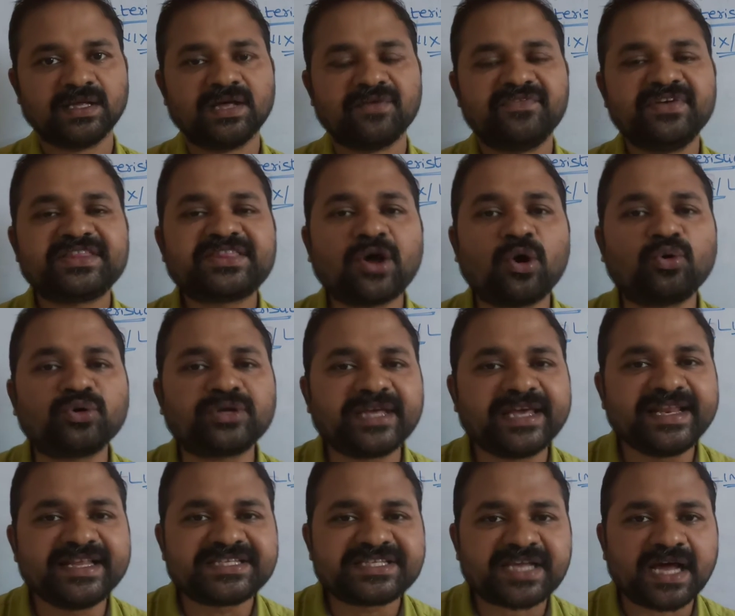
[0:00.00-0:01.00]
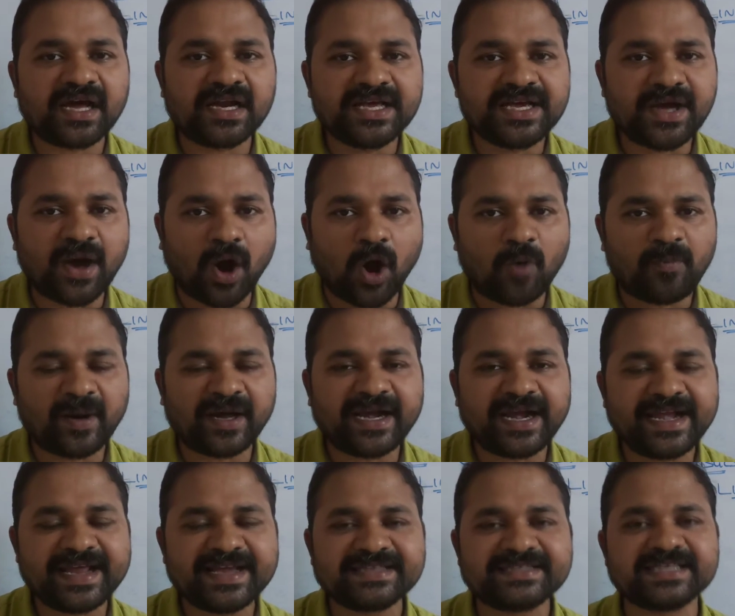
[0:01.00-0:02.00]
Without installing
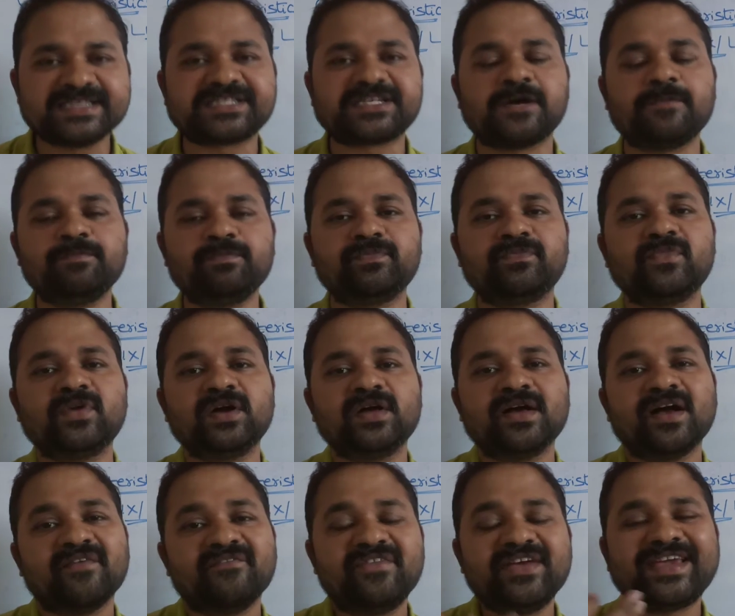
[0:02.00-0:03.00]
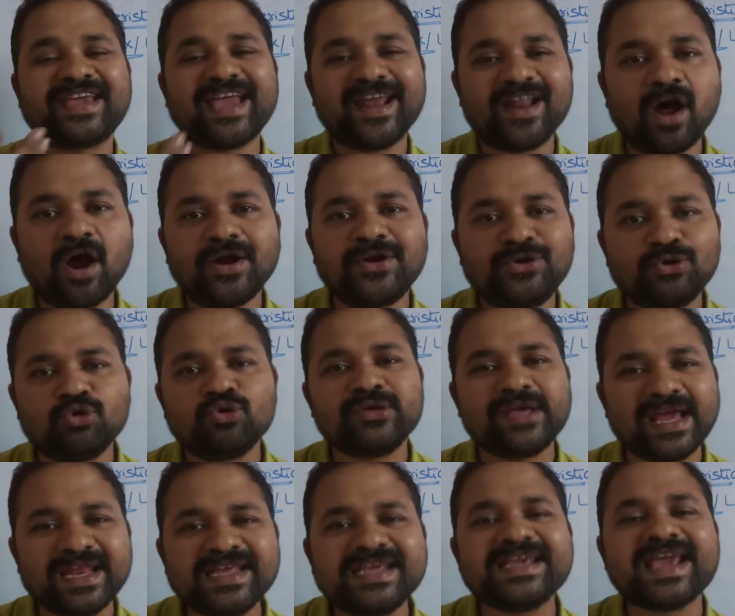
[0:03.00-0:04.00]
operating system, we cannot do
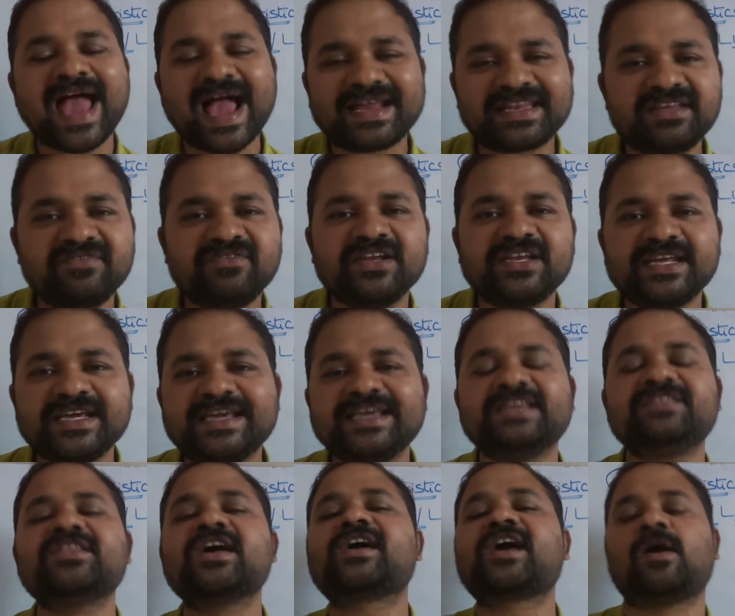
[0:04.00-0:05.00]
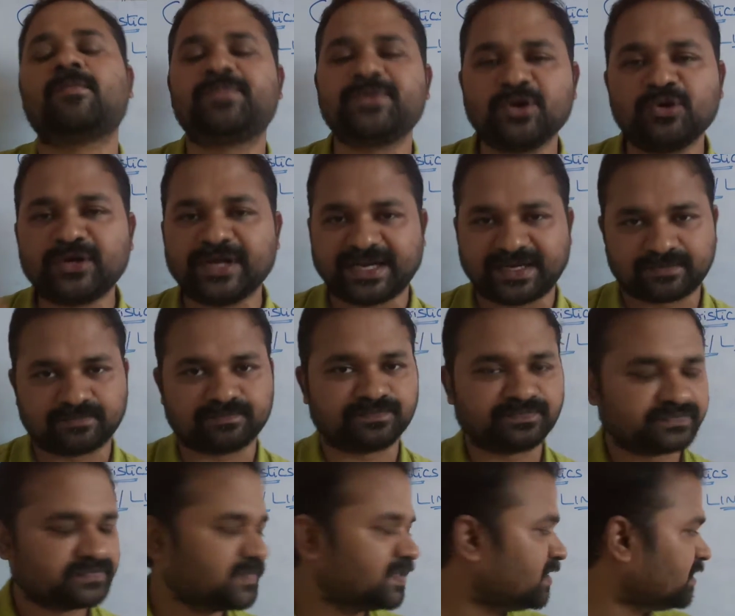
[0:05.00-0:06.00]
any activity in the computer.
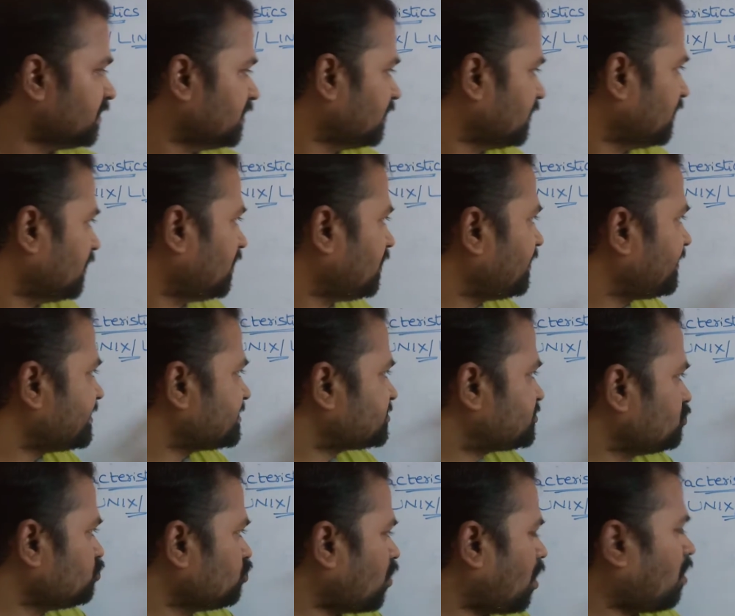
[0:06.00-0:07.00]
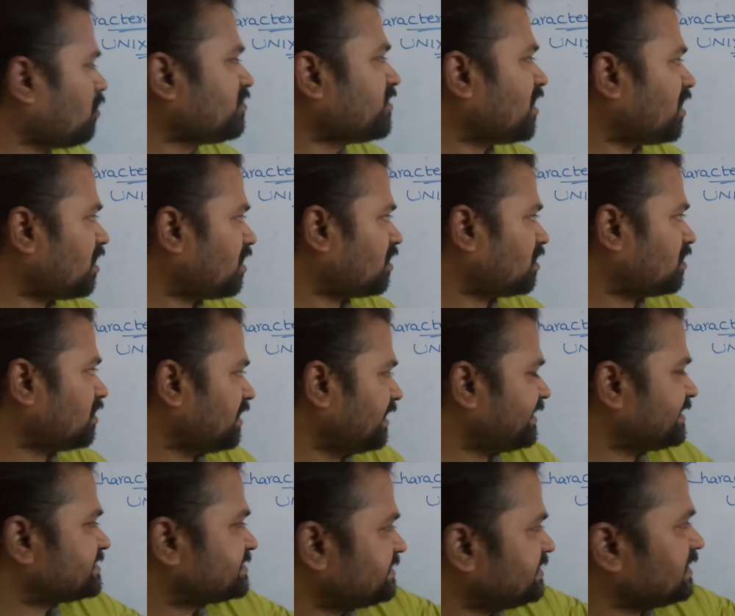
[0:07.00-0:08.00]
Let us
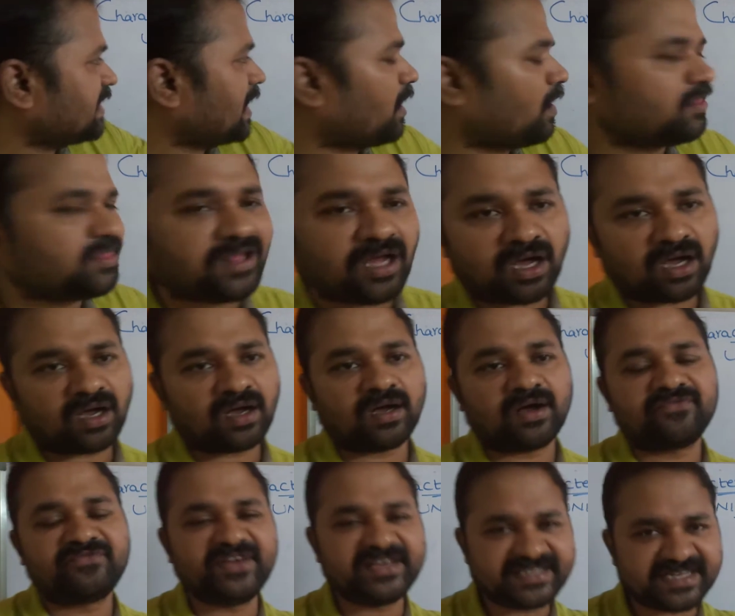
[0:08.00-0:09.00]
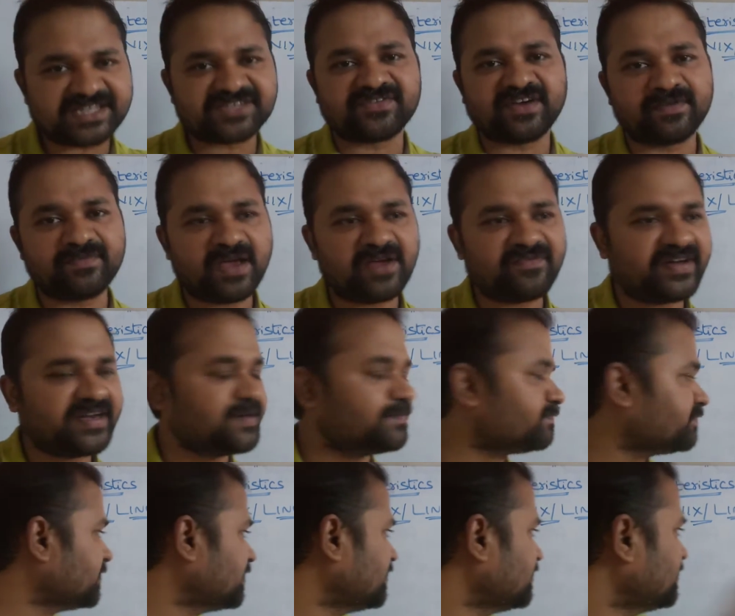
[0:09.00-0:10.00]
see all the features one by one.
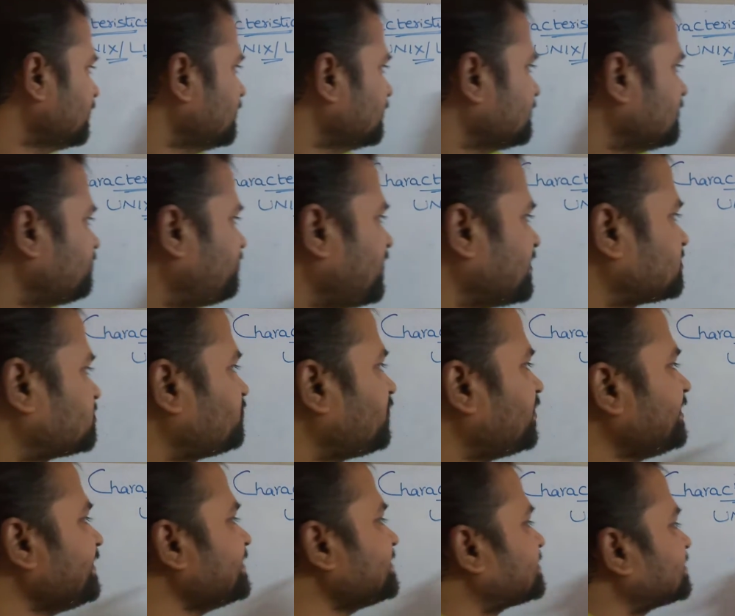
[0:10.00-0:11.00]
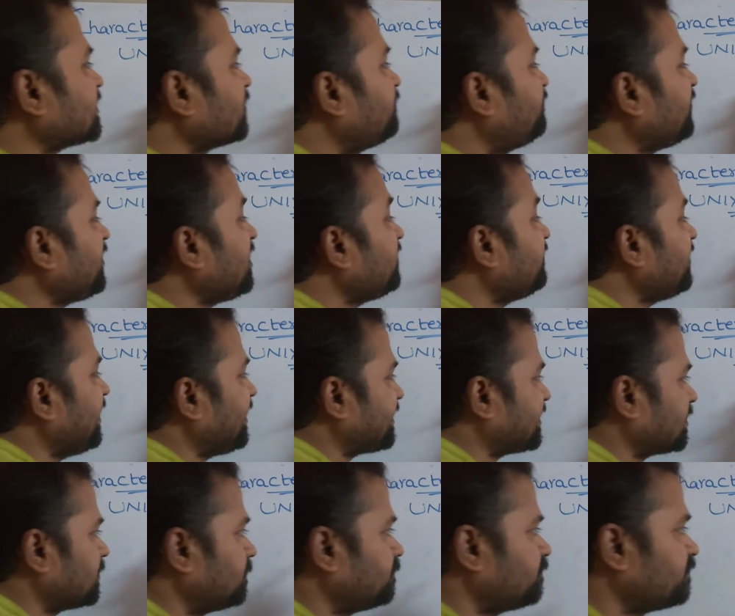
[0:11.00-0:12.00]
The first one is freeware.